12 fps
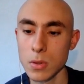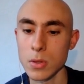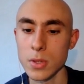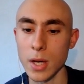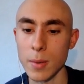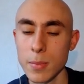
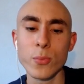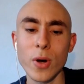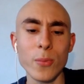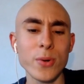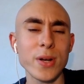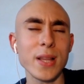Yeah.
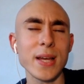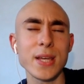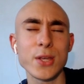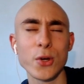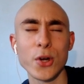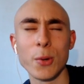What were
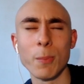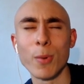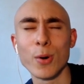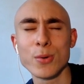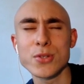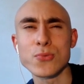like your
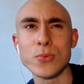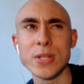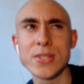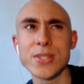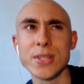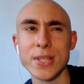most
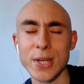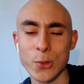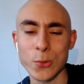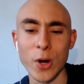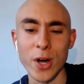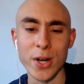recently
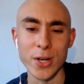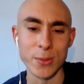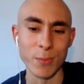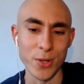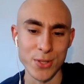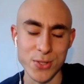
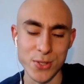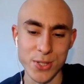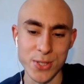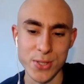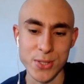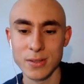acquired
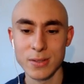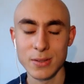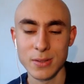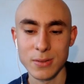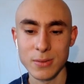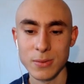monsters? I'll
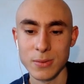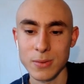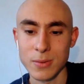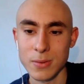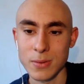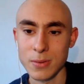let you see my
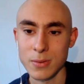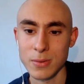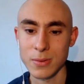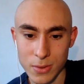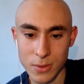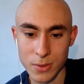monster box here.
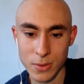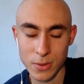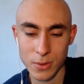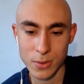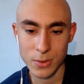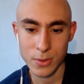I use
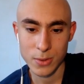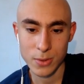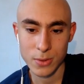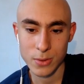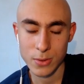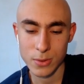Tesarion a
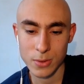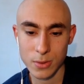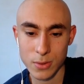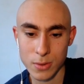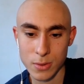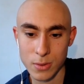lot.
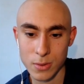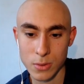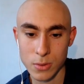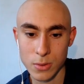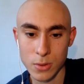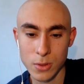Ethna,
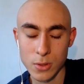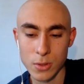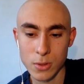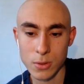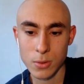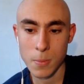right? I know you like